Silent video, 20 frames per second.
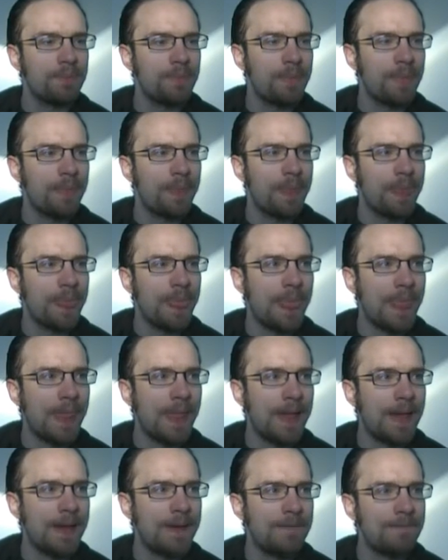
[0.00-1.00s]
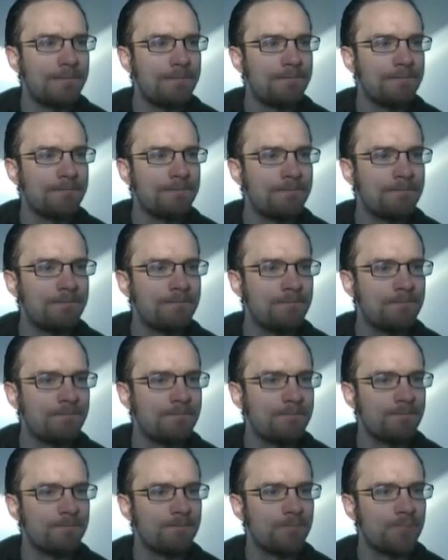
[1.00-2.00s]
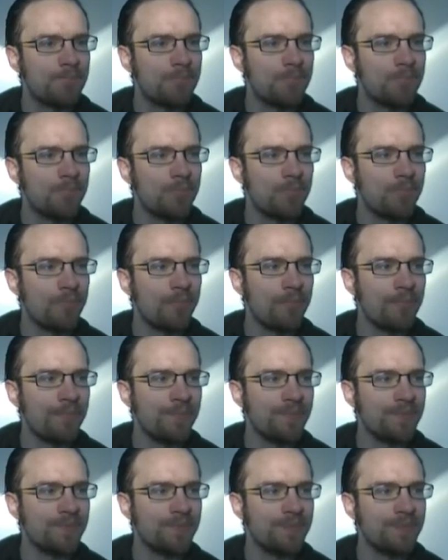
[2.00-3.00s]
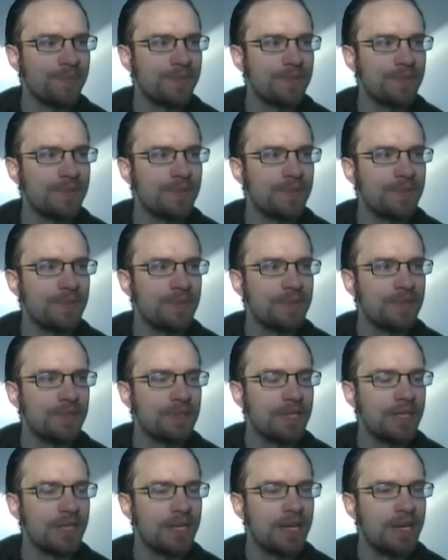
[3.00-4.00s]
Nothing is said.